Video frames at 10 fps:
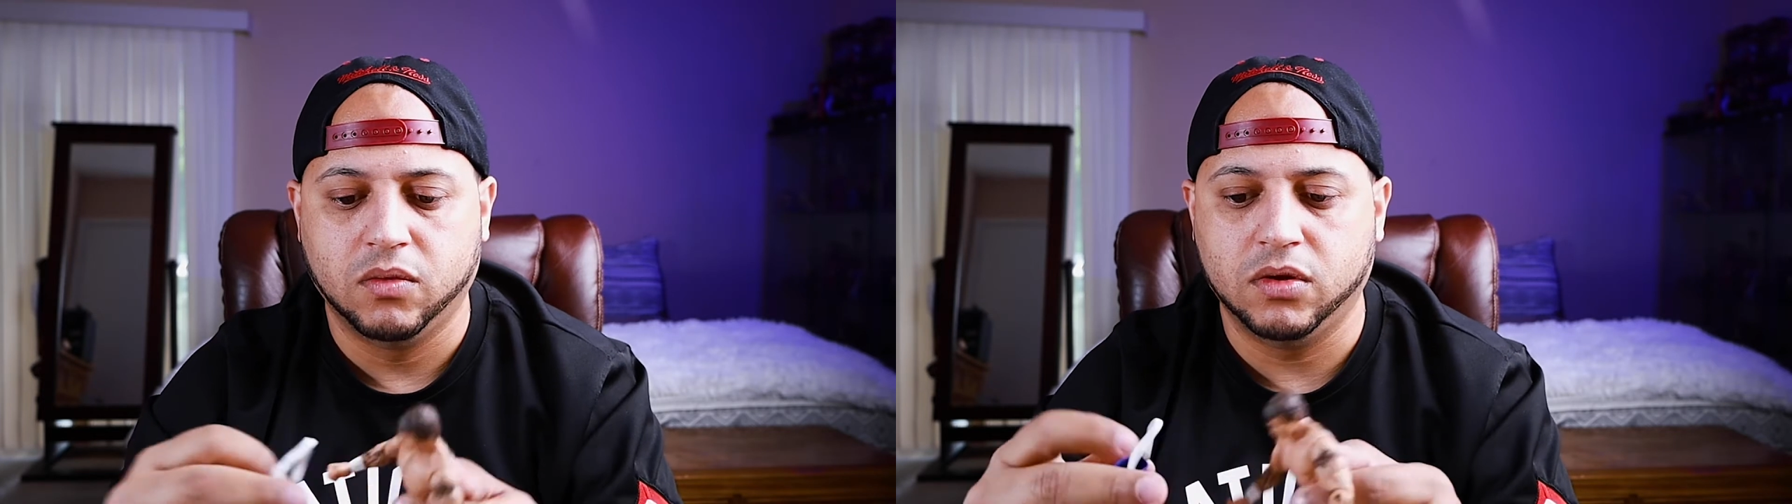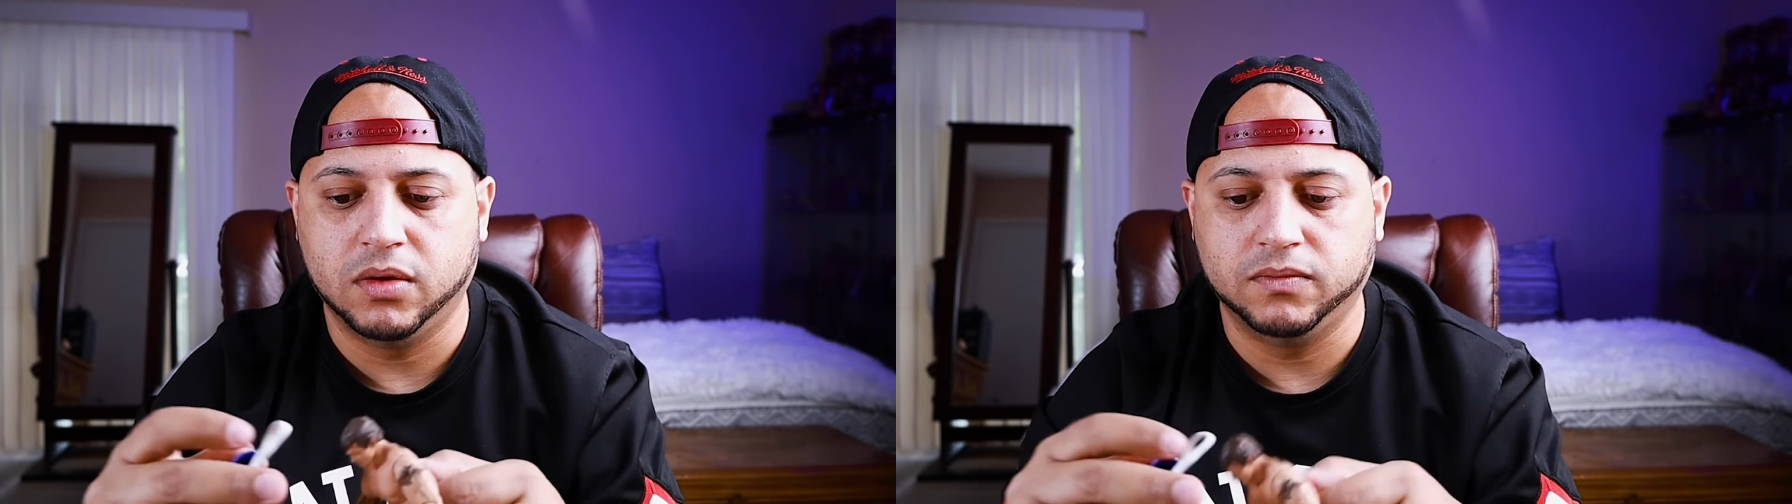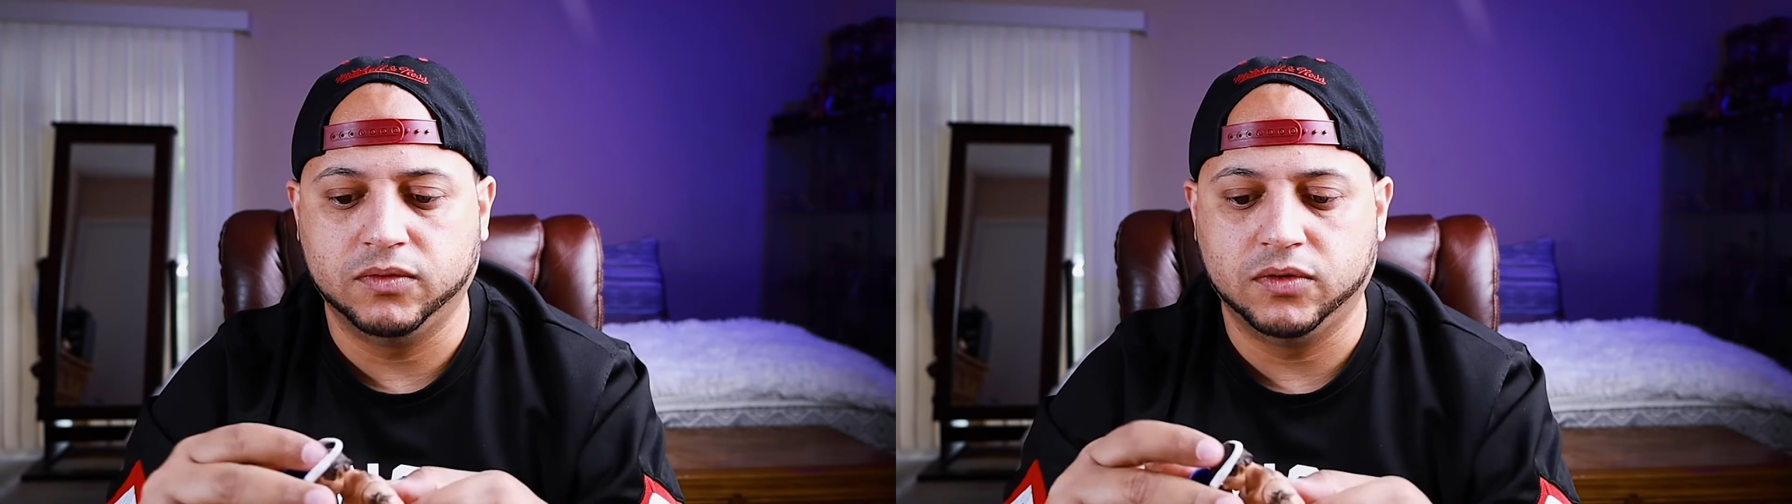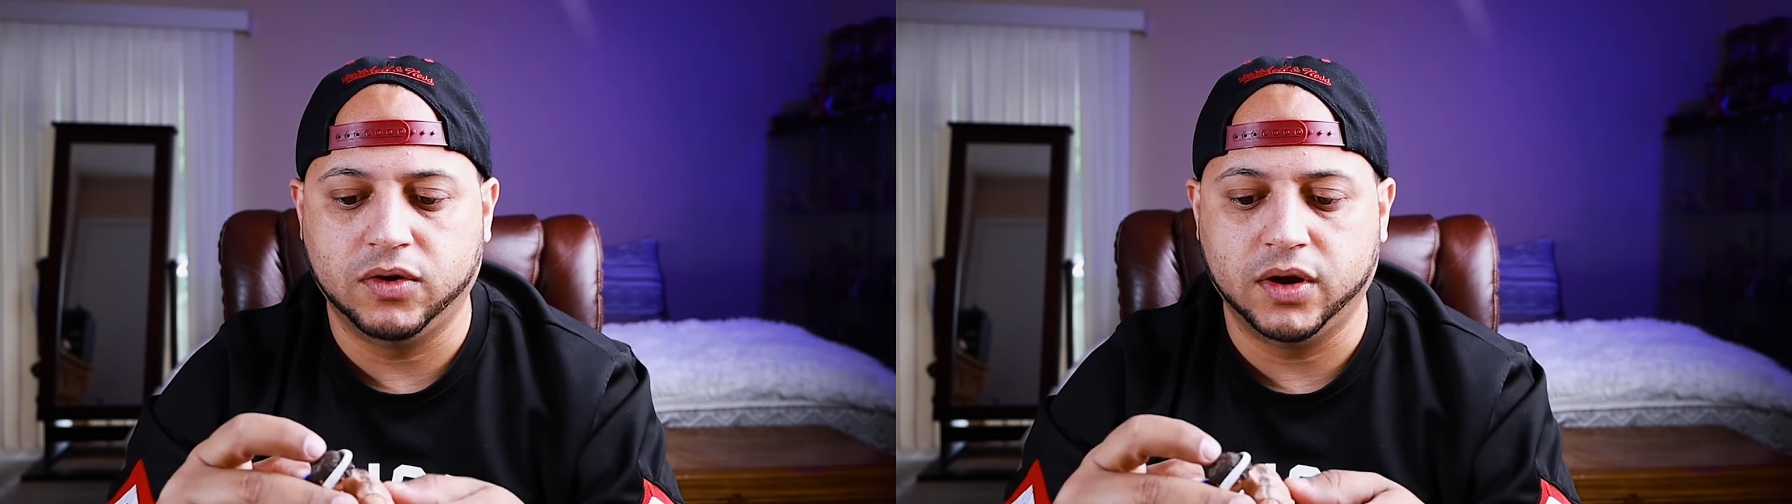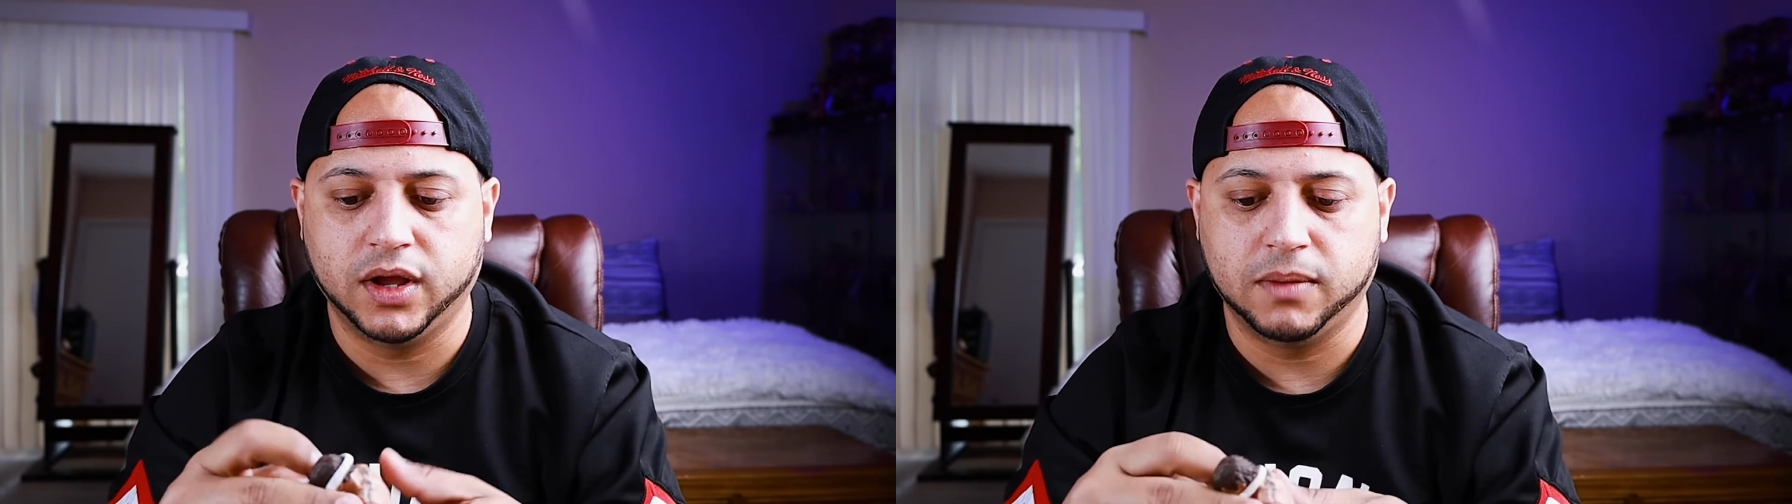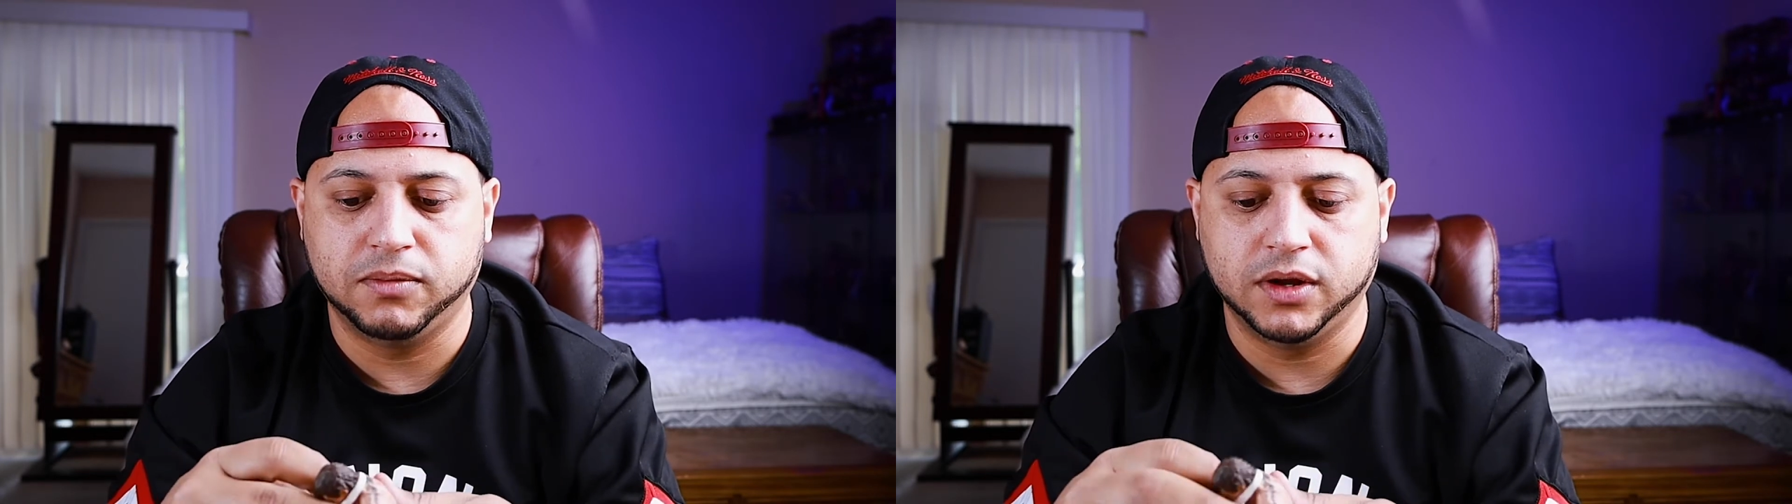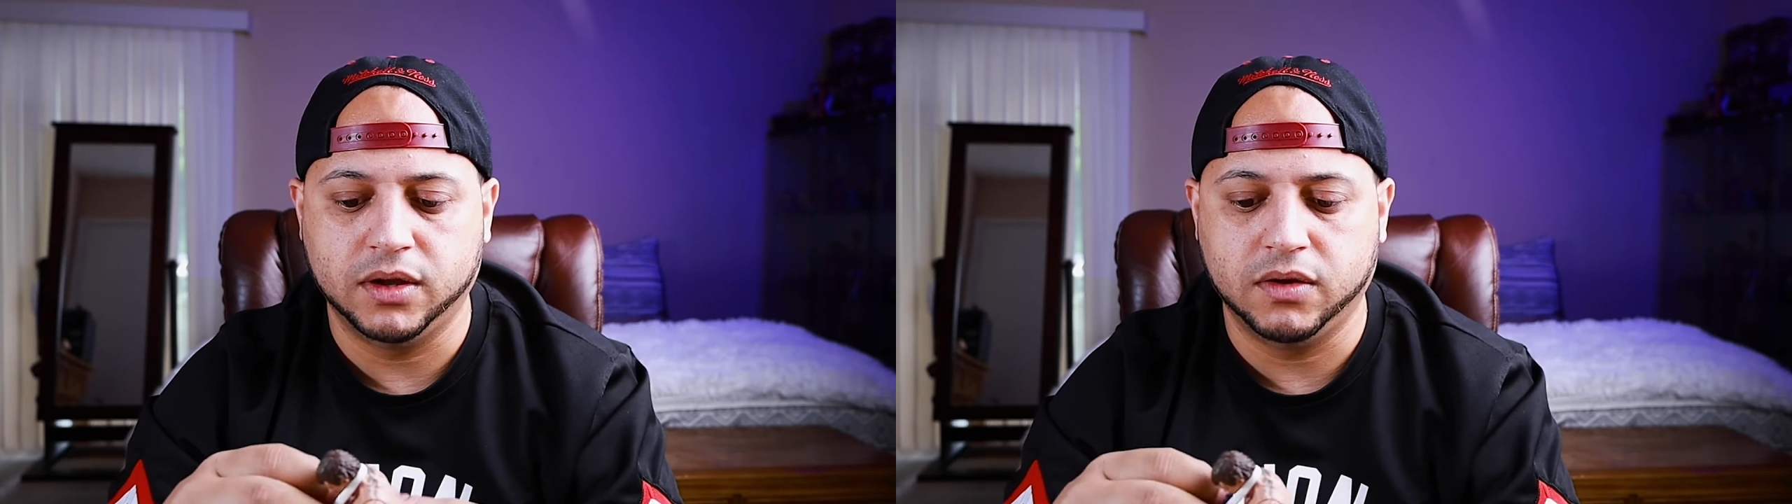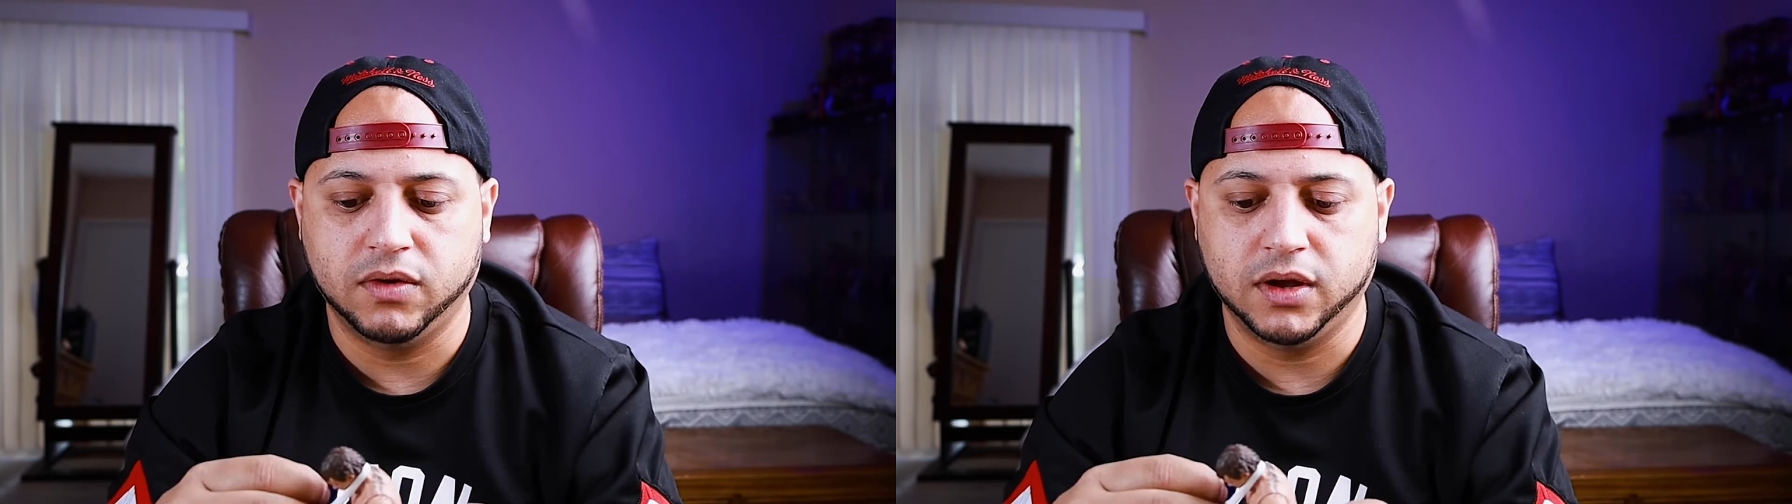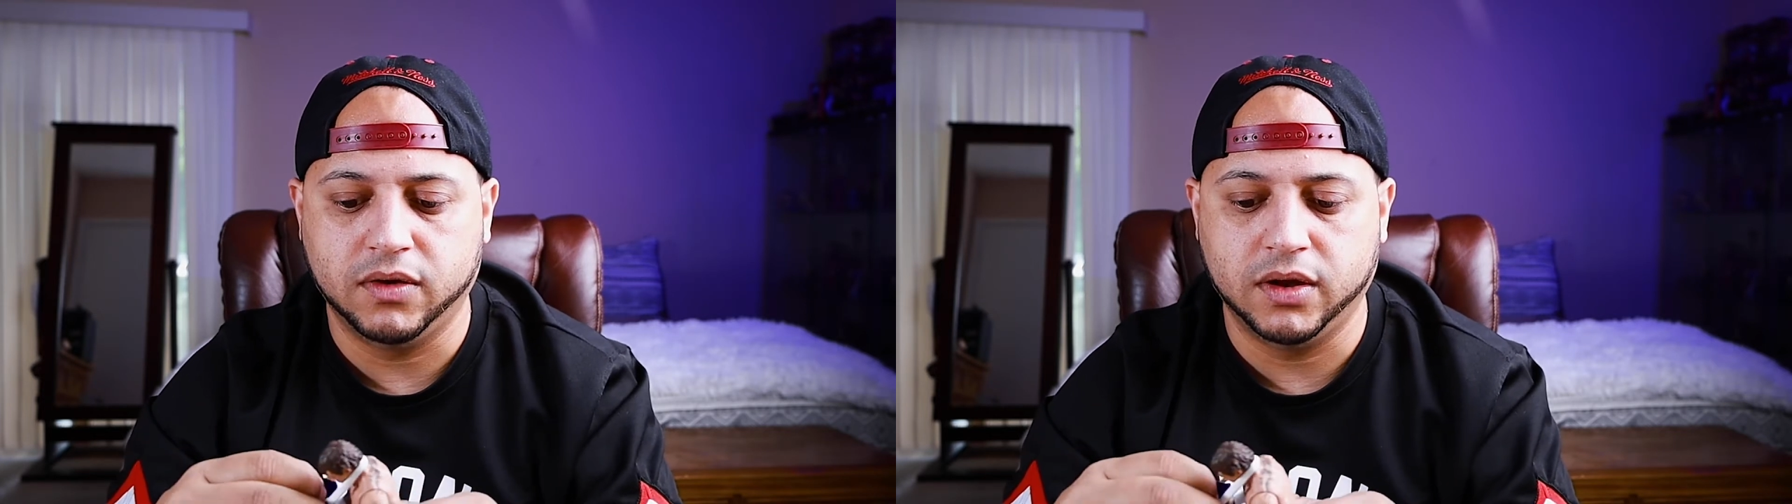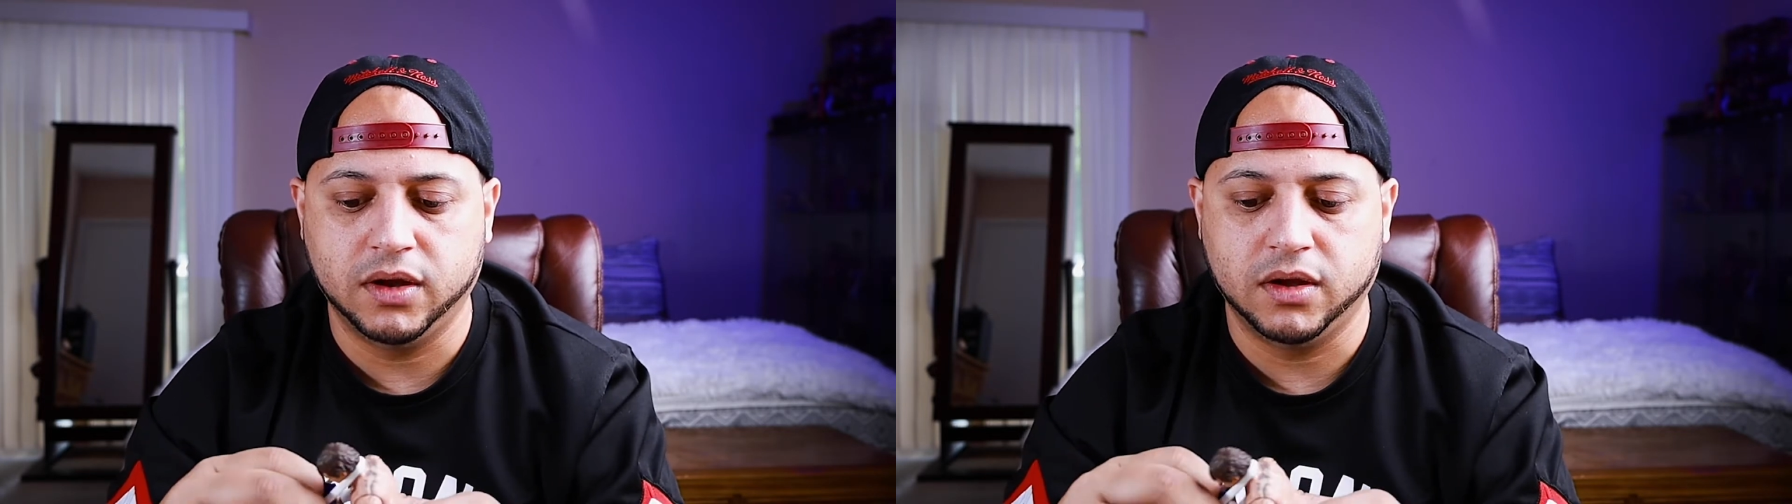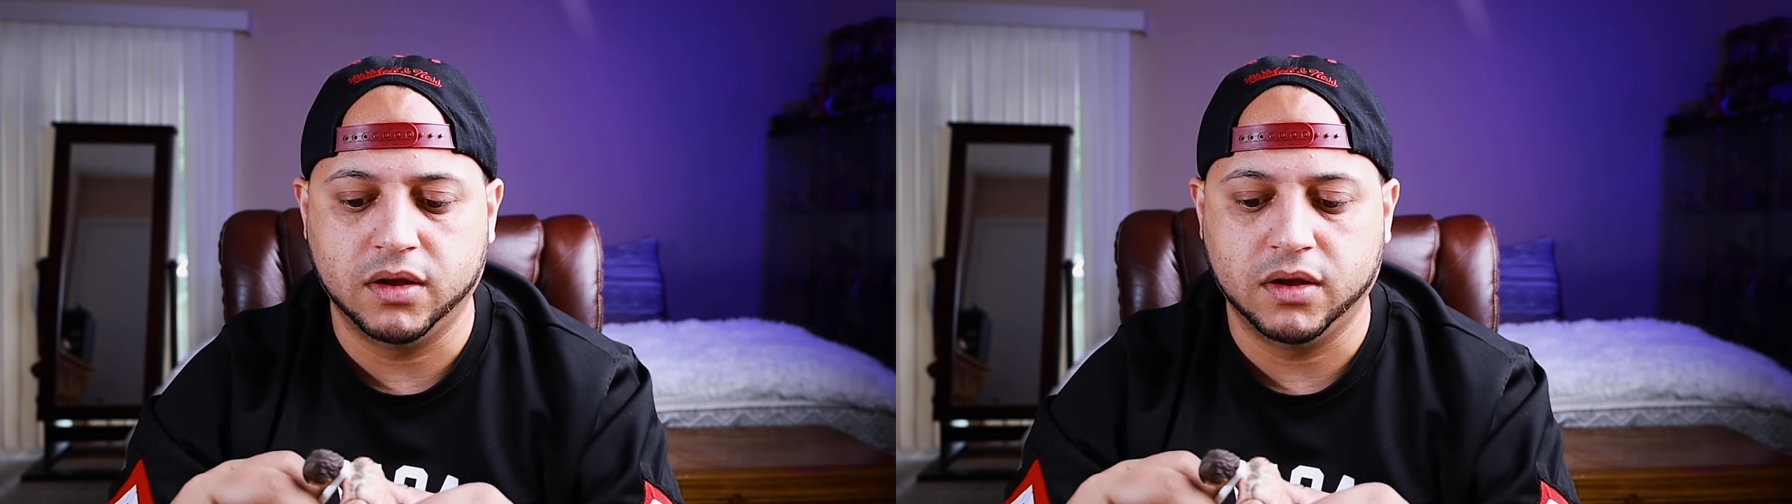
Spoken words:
Oh, I'm sorry. I got to put it right.